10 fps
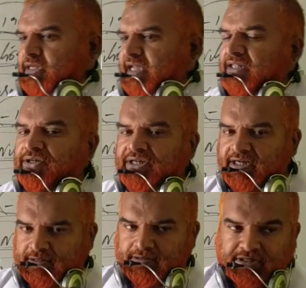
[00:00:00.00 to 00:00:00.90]

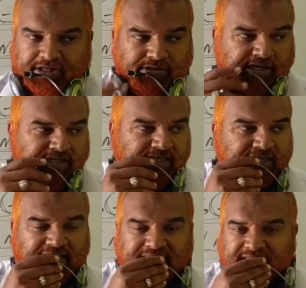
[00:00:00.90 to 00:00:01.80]

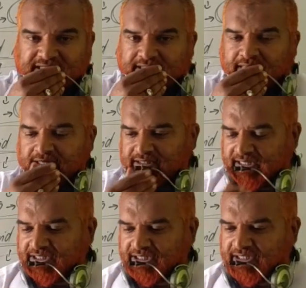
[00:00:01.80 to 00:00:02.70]
catheter or
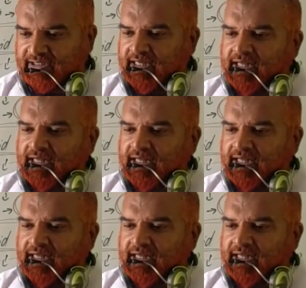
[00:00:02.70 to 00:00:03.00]
syringes.